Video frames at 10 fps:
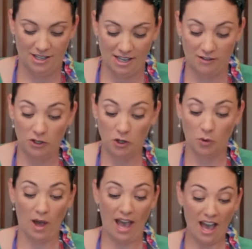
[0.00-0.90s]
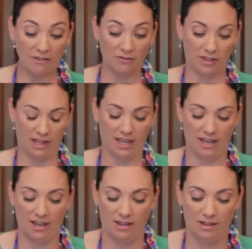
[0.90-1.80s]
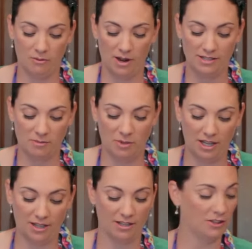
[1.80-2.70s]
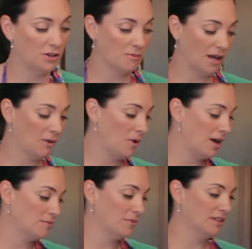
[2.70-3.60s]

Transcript: If you have the recipe, you can make one, but